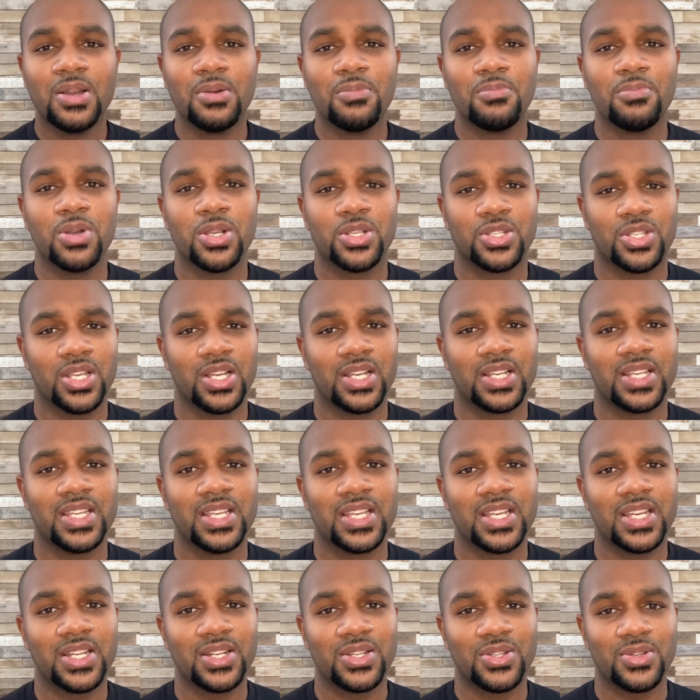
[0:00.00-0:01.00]
But
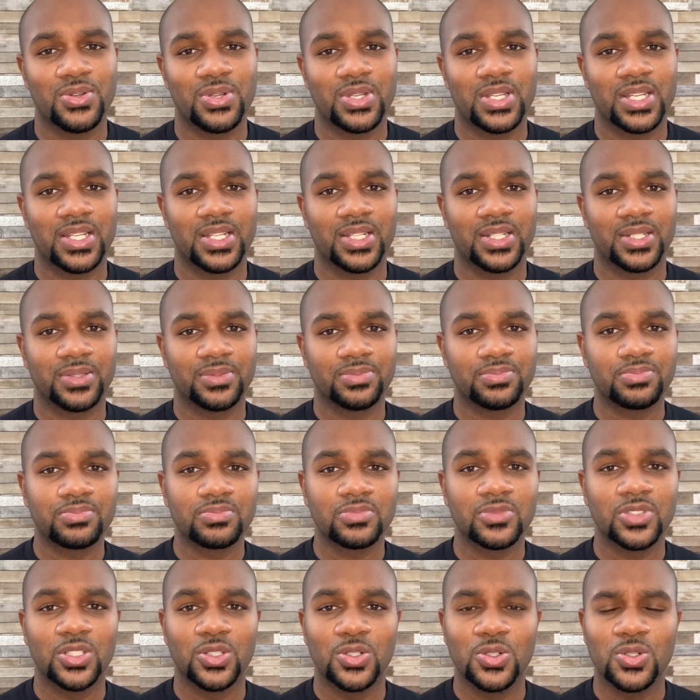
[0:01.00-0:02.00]
again, you can
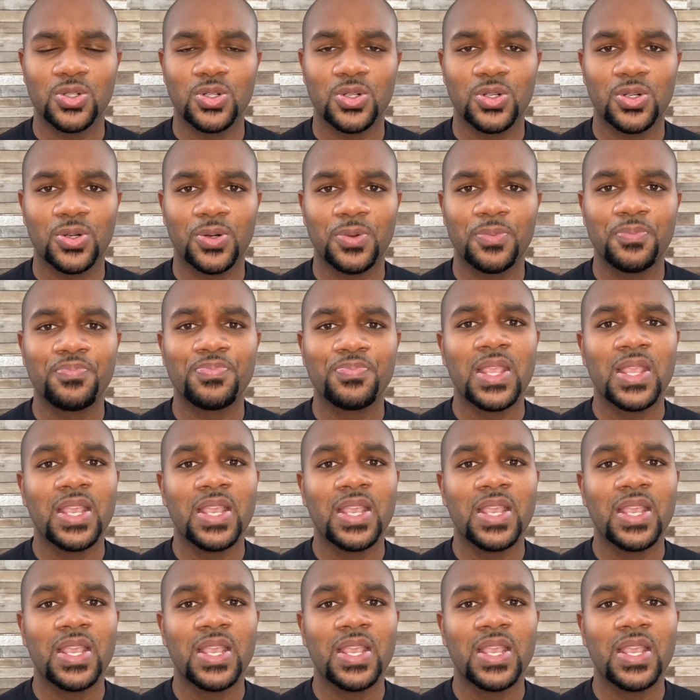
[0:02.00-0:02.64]
Google.